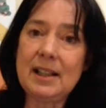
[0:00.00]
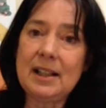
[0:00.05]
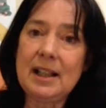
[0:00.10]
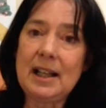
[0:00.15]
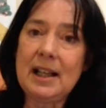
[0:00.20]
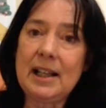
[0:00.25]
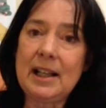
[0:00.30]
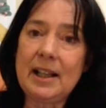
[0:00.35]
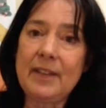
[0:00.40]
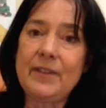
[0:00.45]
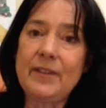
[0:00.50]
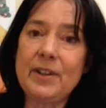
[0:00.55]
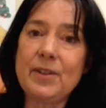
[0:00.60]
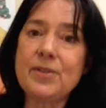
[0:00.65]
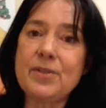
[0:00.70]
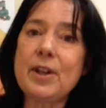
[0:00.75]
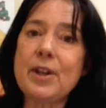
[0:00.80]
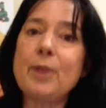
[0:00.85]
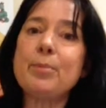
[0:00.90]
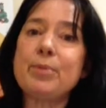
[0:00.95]
And I feel
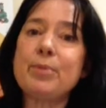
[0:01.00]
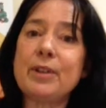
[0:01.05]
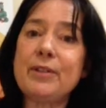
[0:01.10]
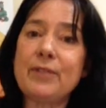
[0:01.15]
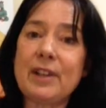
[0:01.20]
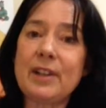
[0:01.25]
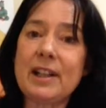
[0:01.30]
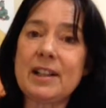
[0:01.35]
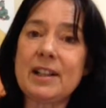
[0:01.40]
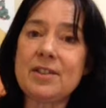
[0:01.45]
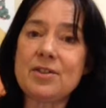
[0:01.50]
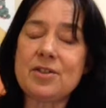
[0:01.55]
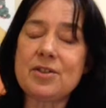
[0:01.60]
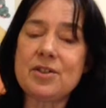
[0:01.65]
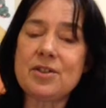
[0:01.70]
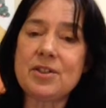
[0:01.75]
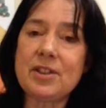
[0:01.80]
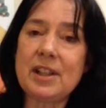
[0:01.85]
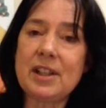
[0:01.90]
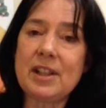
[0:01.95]
so
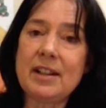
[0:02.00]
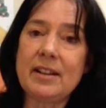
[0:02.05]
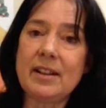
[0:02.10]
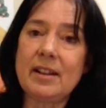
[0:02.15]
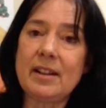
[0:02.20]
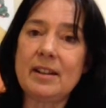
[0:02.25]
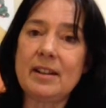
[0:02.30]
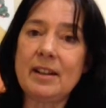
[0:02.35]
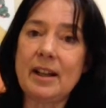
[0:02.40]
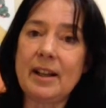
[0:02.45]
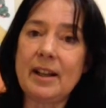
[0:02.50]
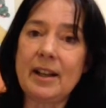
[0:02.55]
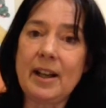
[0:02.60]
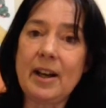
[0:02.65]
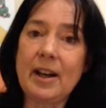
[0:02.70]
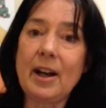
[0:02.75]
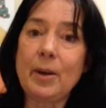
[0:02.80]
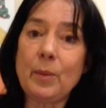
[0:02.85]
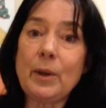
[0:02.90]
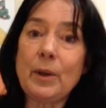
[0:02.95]
privileged that I know
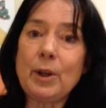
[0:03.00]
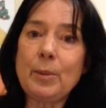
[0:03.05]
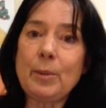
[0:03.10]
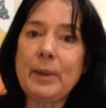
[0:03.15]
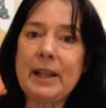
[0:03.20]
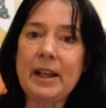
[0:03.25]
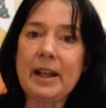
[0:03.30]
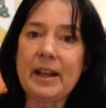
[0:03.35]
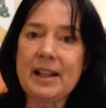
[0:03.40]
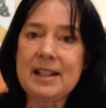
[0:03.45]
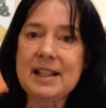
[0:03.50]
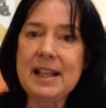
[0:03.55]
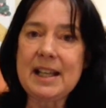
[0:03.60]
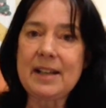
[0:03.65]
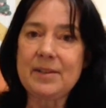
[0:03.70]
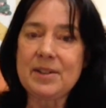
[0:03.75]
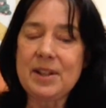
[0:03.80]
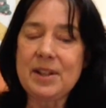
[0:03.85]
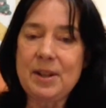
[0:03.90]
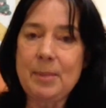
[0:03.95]
I will be going
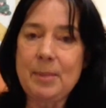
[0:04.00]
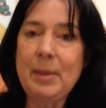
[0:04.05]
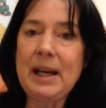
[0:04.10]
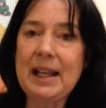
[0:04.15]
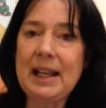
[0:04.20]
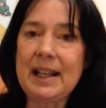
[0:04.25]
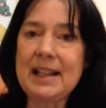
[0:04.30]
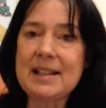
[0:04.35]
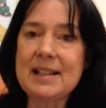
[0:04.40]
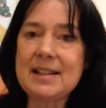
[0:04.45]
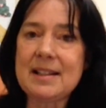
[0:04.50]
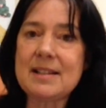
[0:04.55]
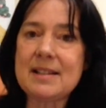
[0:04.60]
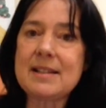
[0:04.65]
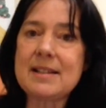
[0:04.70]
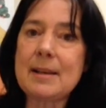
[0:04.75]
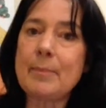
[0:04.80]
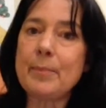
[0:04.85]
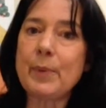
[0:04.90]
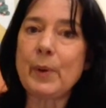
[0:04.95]
down to the palace at
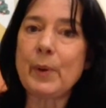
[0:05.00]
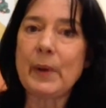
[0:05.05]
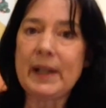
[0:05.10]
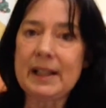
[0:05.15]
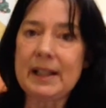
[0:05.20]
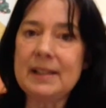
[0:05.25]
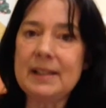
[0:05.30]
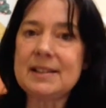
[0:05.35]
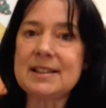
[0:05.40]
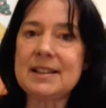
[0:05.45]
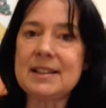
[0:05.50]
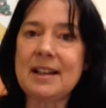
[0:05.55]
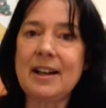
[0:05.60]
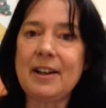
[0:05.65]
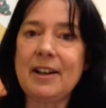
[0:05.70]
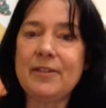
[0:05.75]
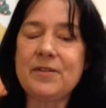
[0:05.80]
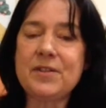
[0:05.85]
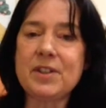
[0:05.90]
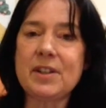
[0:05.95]
some point
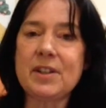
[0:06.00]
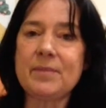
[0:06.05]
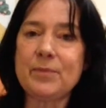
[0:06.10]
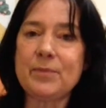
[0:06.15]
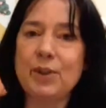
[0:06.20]
after